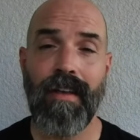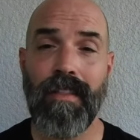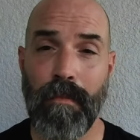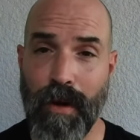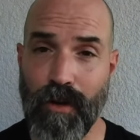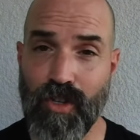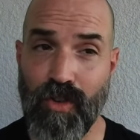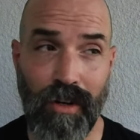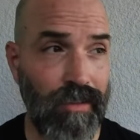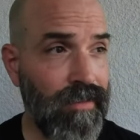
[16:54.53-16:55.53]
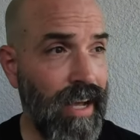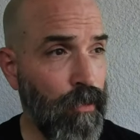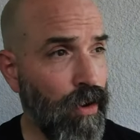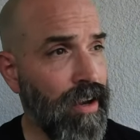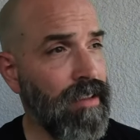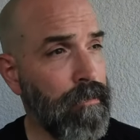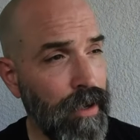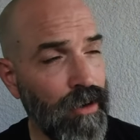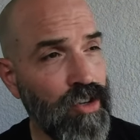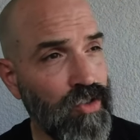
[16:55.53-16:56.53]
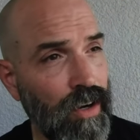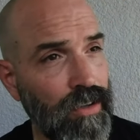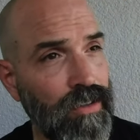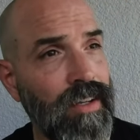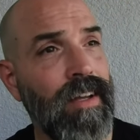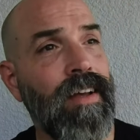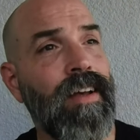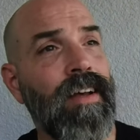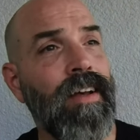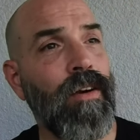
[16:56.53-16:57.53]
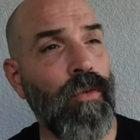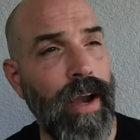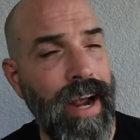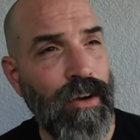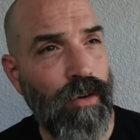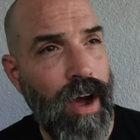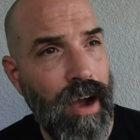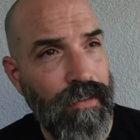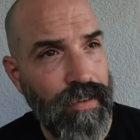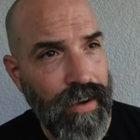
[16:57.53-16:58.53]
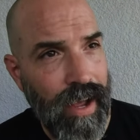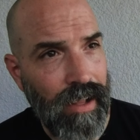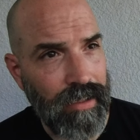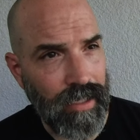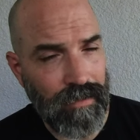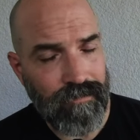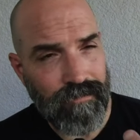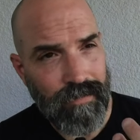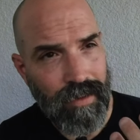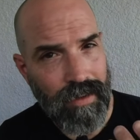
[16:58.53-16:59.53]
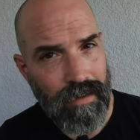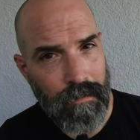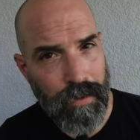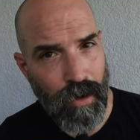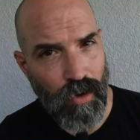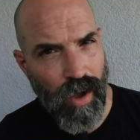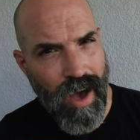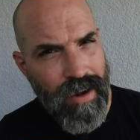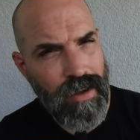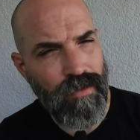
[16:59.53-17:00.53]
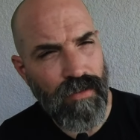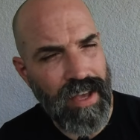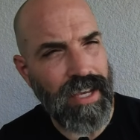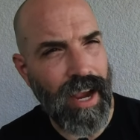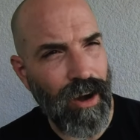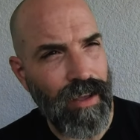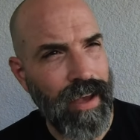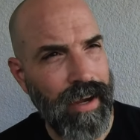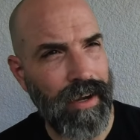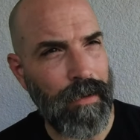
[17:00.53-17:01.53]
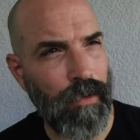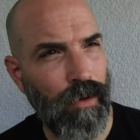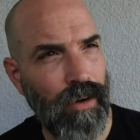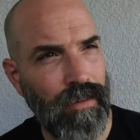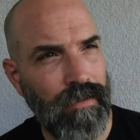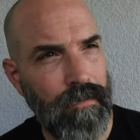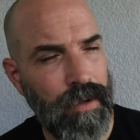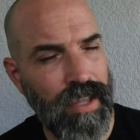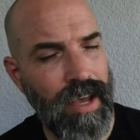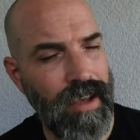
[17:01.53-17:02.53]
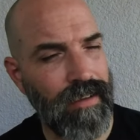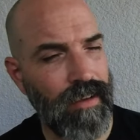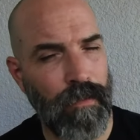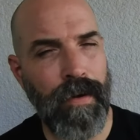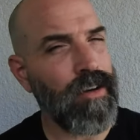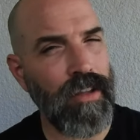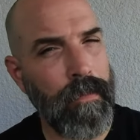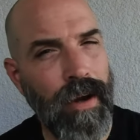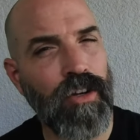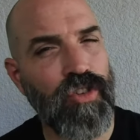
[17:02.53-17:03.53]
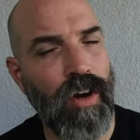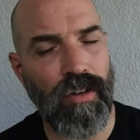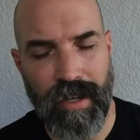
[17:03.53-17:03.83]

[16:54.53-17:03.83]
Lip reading: The Beard Struggle. I'm wearing the Beard Struggle Ragnarok Finale Beard Oil. I don't even know if they carry that anymore, but the Beard Struggle